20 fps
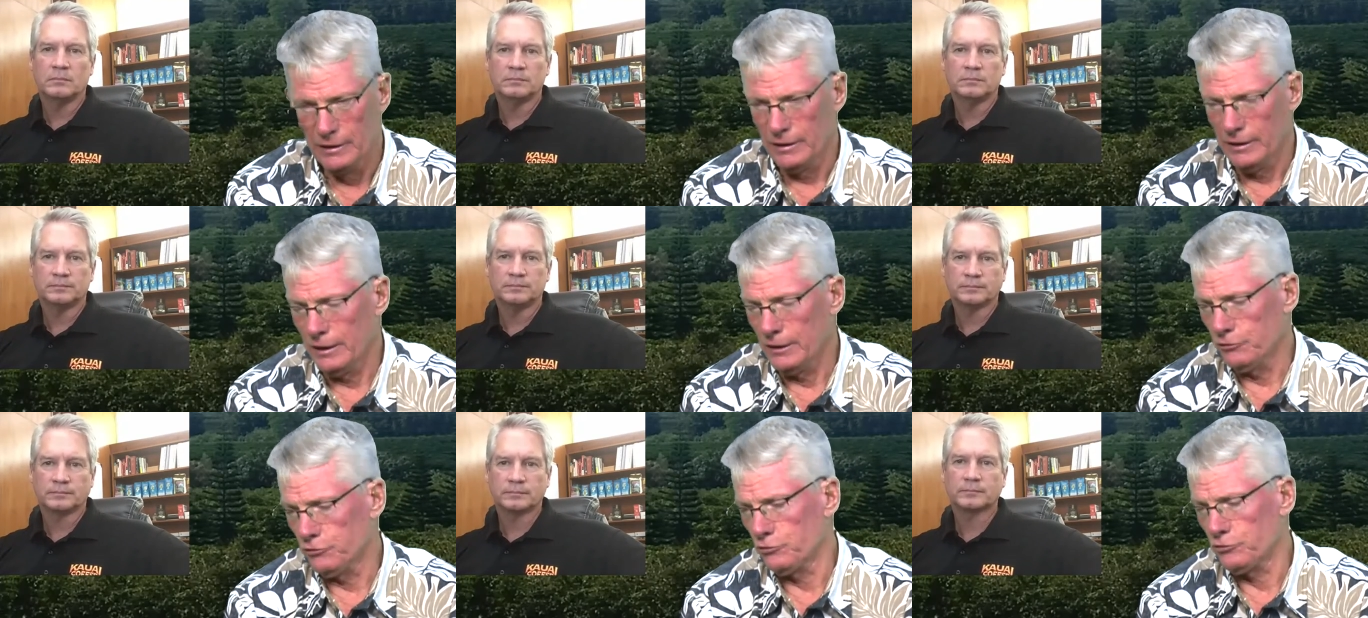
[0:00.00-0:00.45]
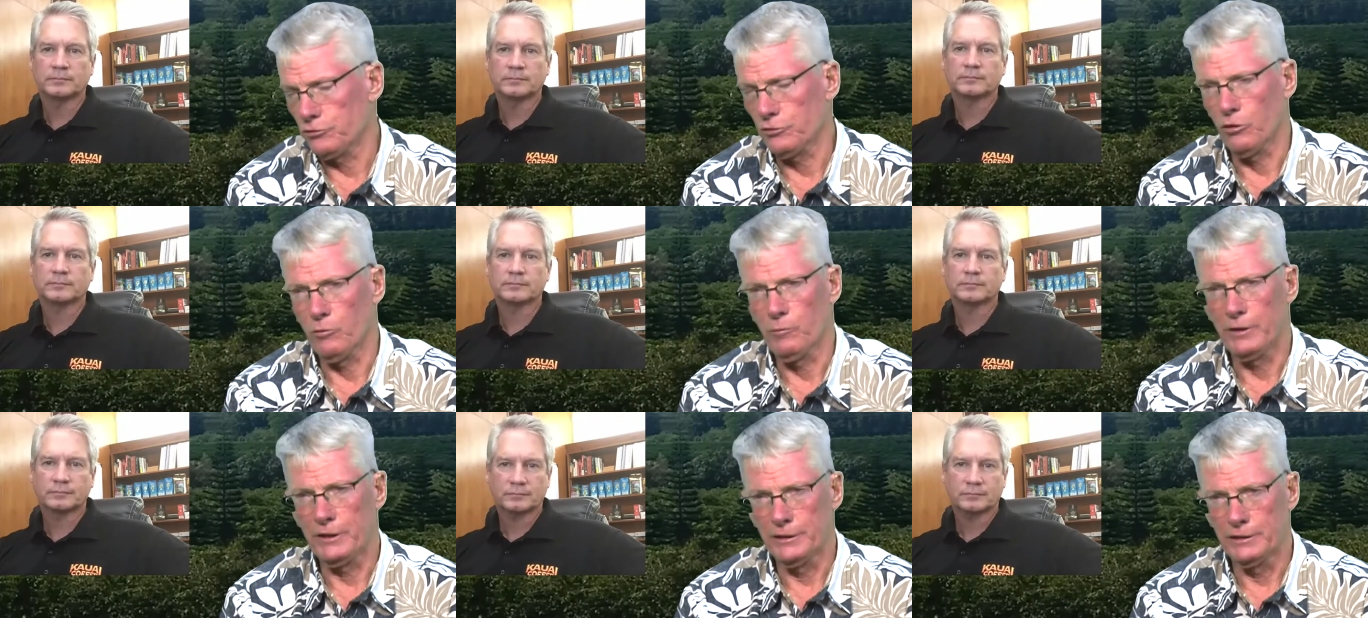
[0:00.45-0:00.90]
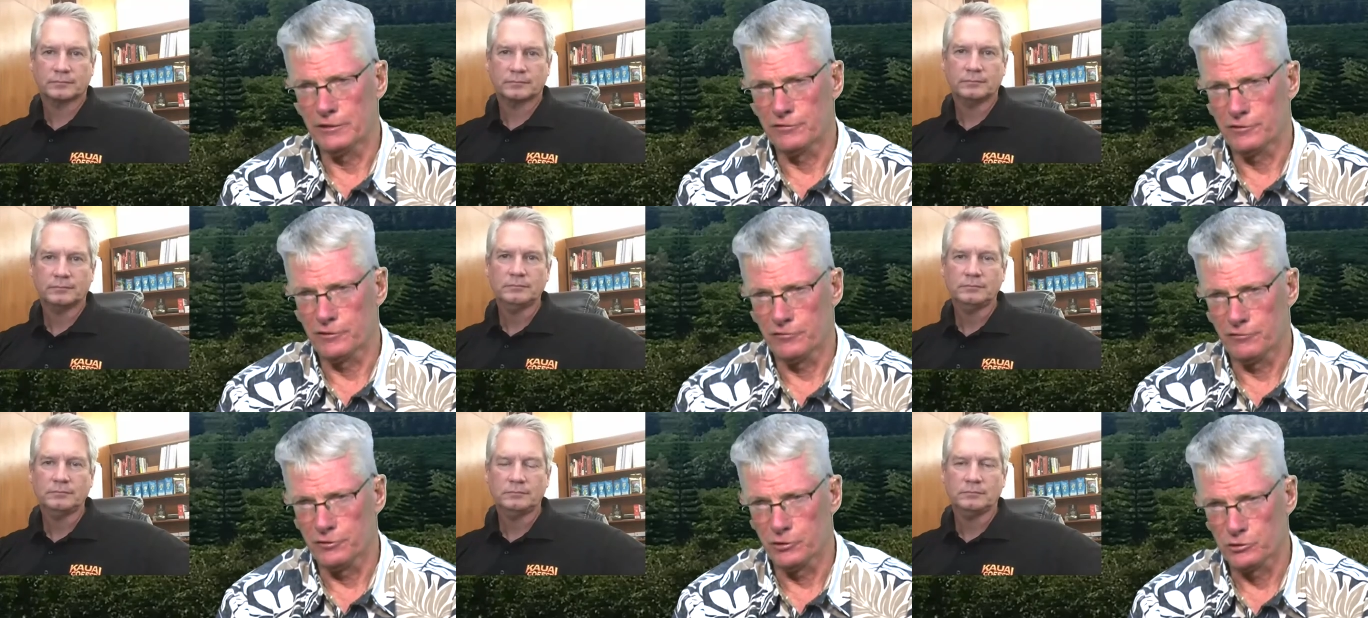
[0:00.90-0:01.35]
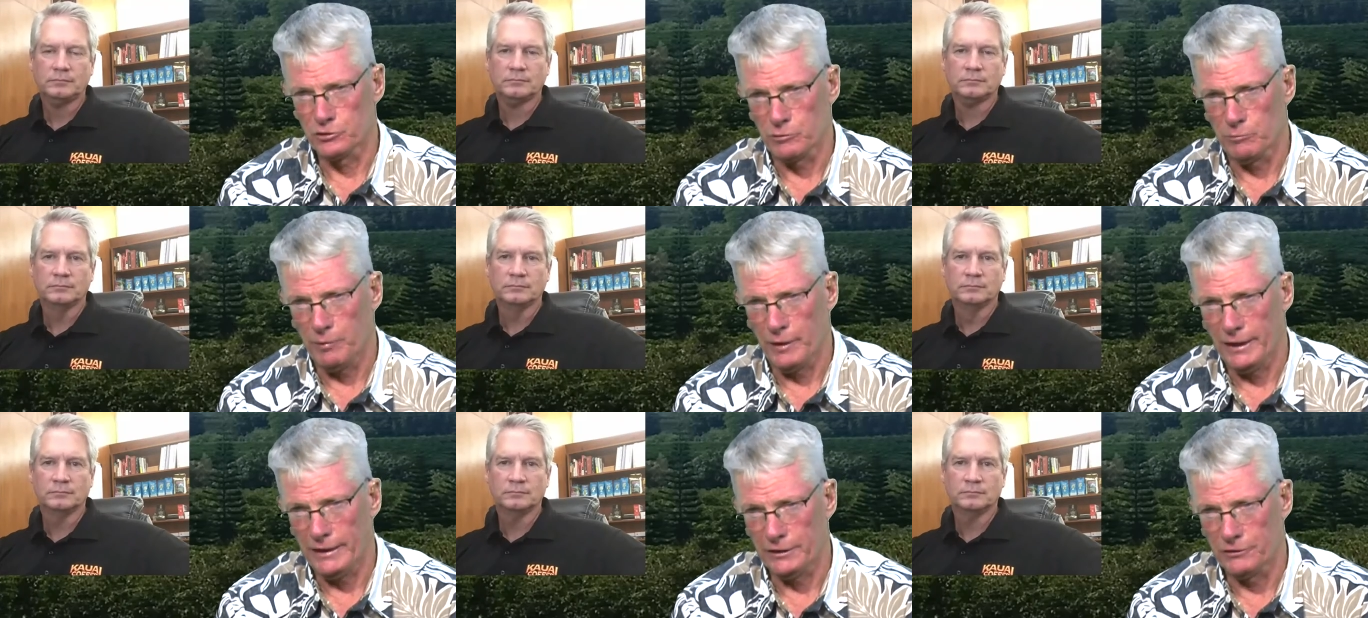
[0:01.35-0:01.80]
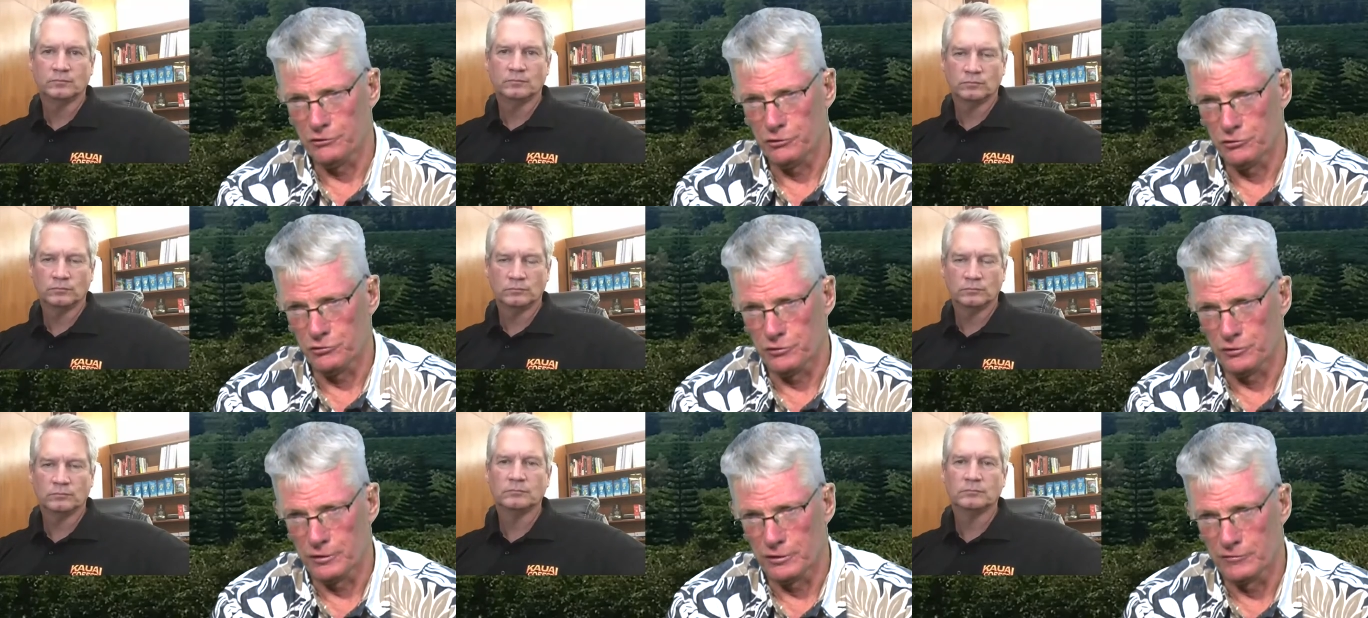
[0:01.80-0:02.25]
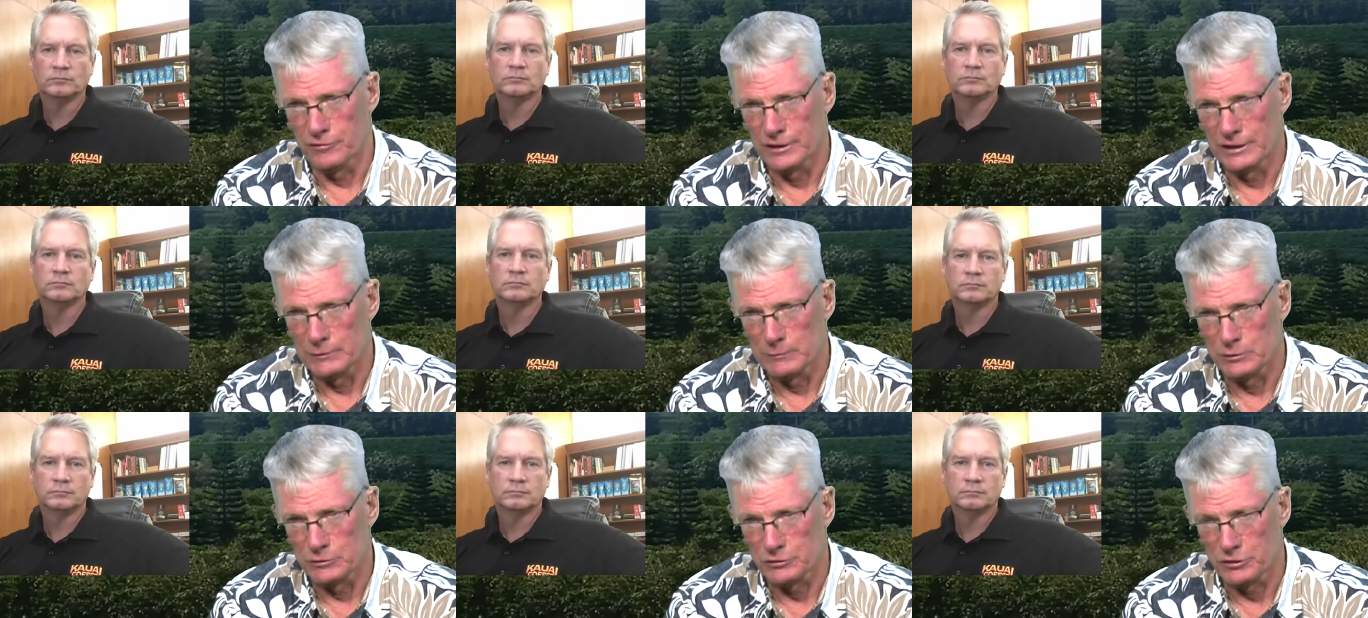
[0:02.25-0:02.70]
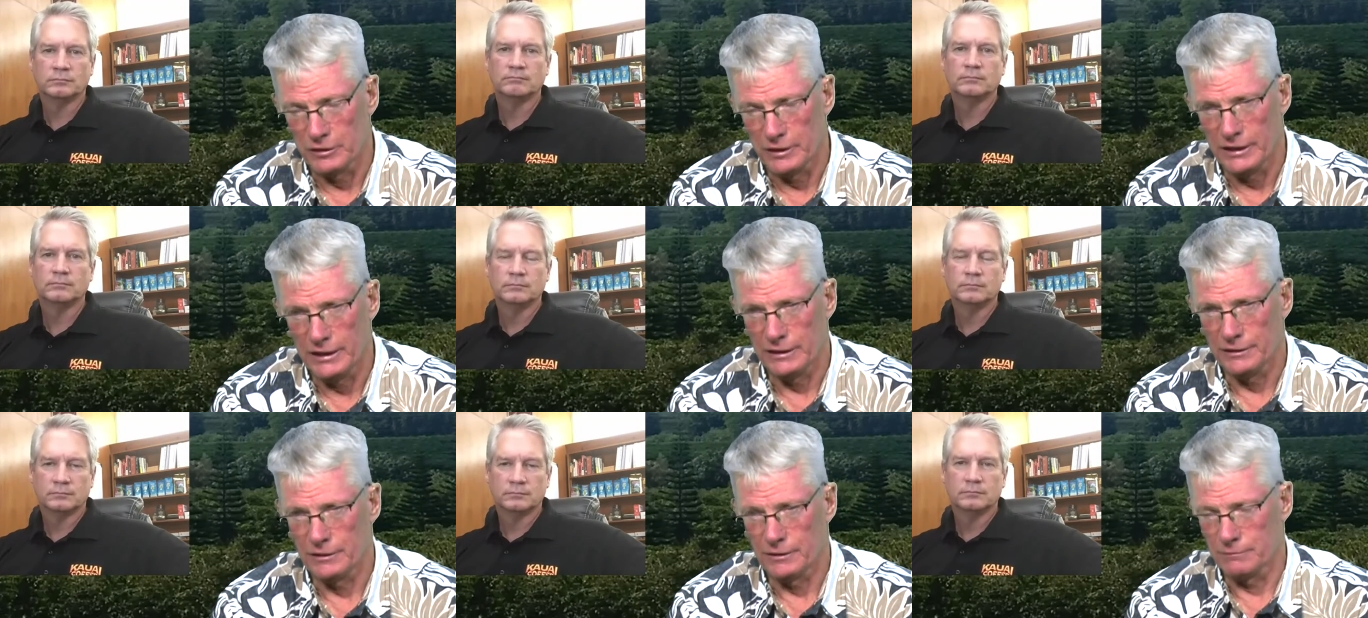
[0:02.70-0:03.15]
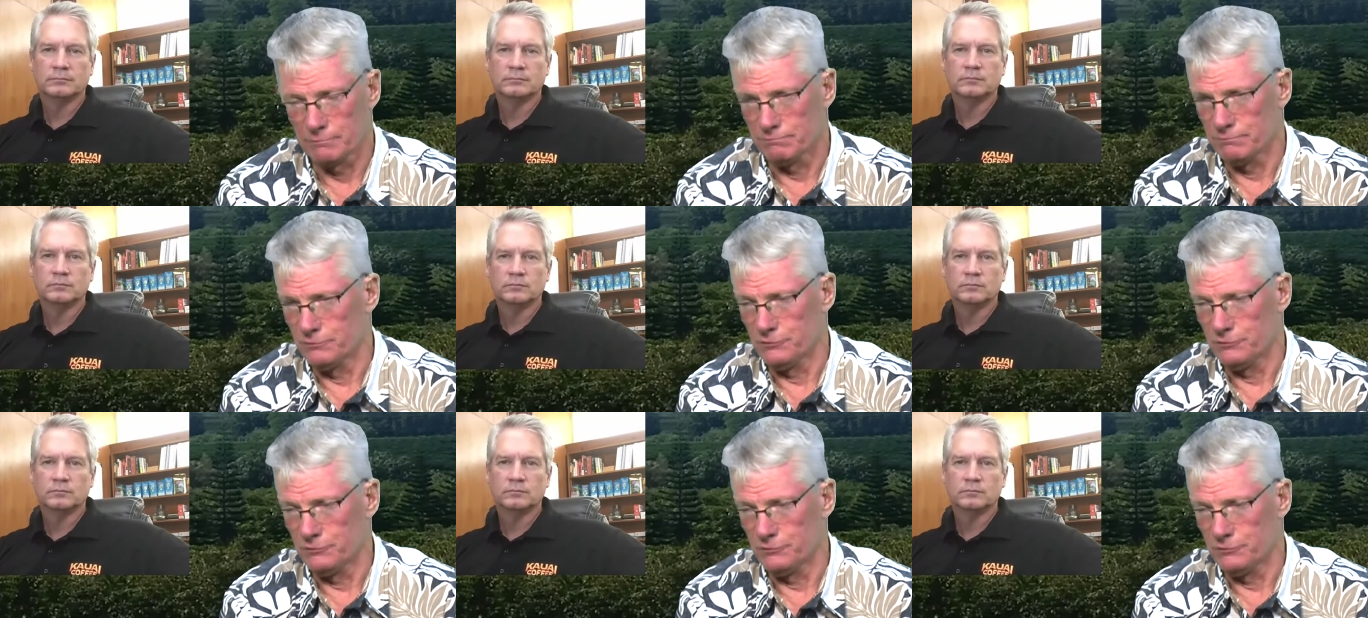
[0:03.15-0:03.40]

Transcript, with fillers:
Speaker 1: has so many different filter packages that are available today and they're